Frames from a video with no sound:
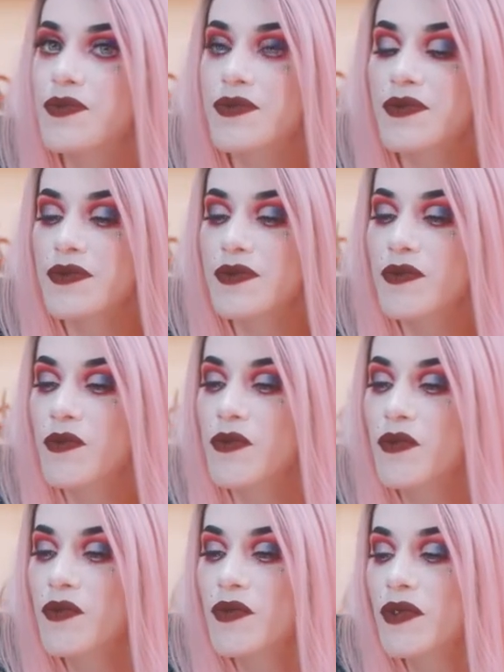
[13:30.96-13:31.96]

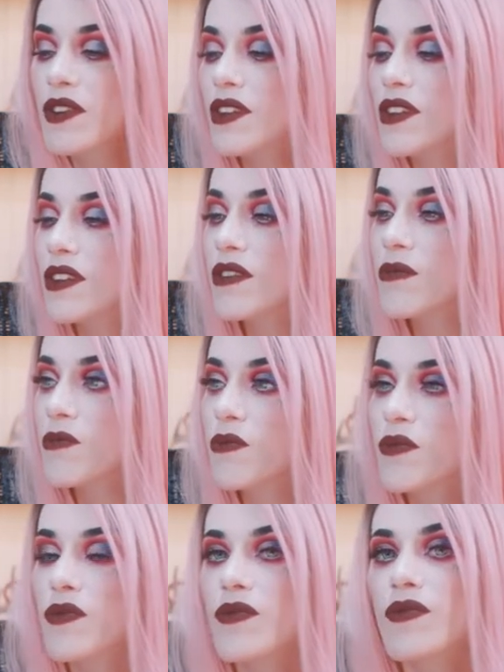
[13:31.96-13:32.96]

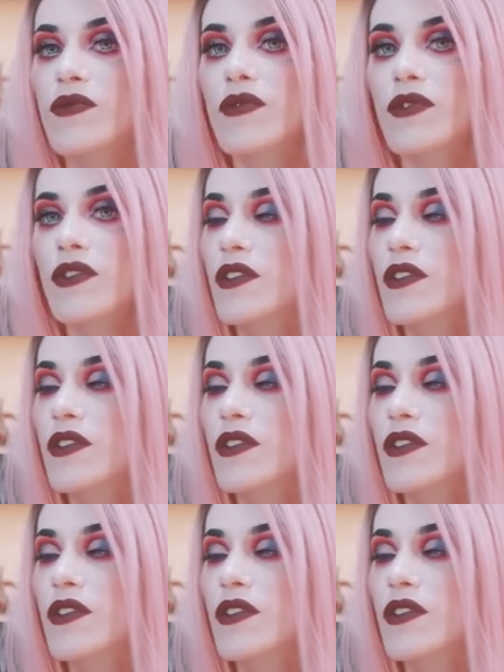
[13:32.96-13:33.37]
No words are spoken by the person on screen.